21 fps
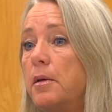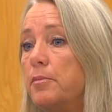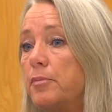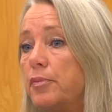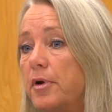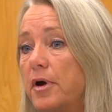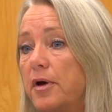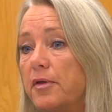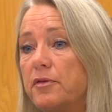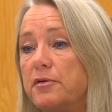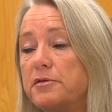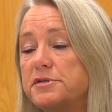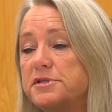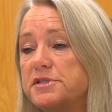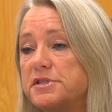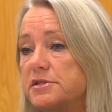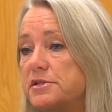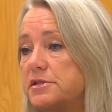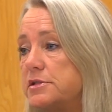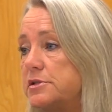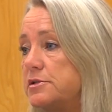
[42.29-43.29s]
brothers,
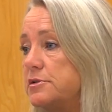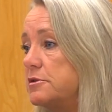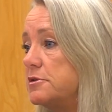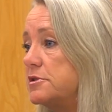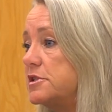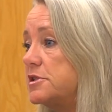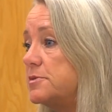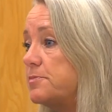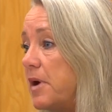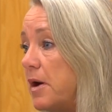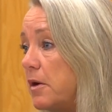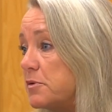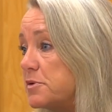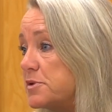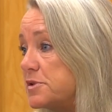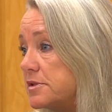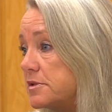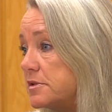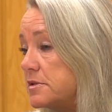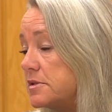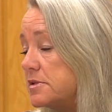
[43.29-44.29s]
sisters,
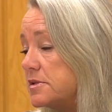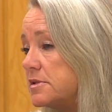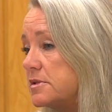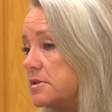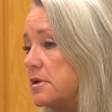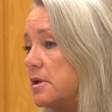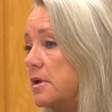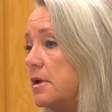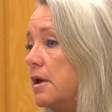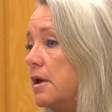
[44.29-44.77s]
spouses,